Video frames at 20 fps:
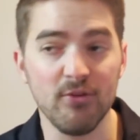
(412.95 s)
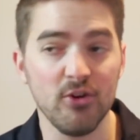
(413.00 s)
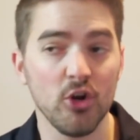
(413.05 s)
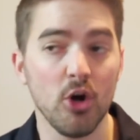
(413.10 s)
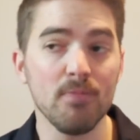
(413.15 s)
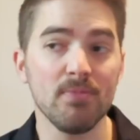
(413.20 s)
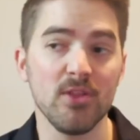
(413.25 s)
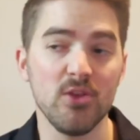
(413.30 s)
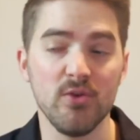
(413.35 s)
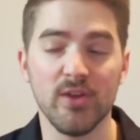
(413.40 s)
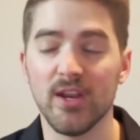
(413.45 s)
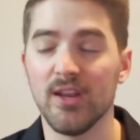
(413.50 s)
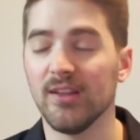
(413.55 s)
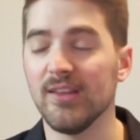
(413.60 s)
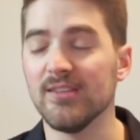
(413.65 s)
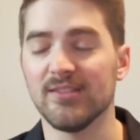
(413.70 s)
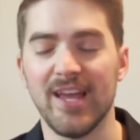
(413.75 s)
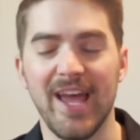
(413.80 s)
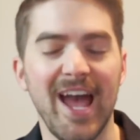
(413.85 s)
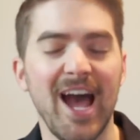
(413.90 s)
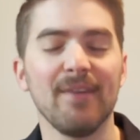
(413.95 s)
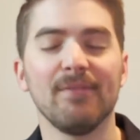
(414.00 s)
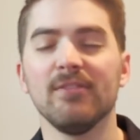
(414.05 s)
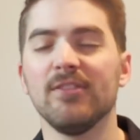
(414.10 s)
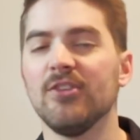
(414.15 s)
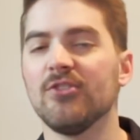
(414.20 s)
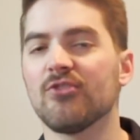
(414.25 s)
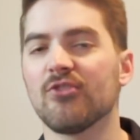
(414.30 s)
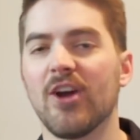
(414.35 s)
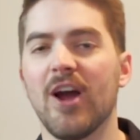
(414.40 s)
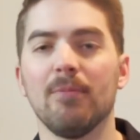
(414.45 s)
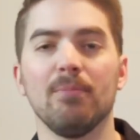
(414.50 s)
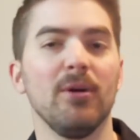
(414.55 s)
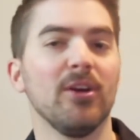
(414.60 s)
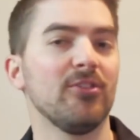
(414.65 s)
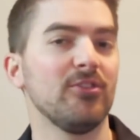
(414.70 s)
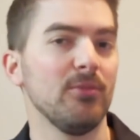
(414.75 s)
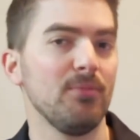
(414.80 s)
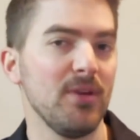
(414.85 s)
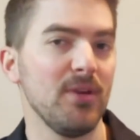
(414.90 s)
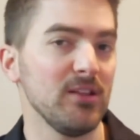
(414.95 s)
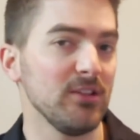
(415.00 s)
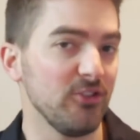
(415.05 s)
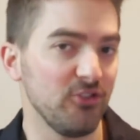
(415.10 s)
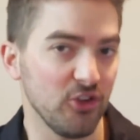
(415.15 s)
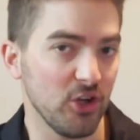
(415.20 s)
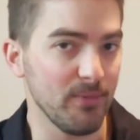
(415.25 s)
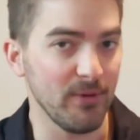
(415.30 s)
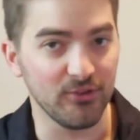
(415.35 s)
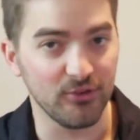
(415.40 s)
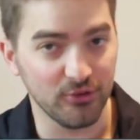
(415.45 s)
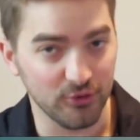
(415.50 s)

You'd hope that you get at least half of these draft picks to be legitimate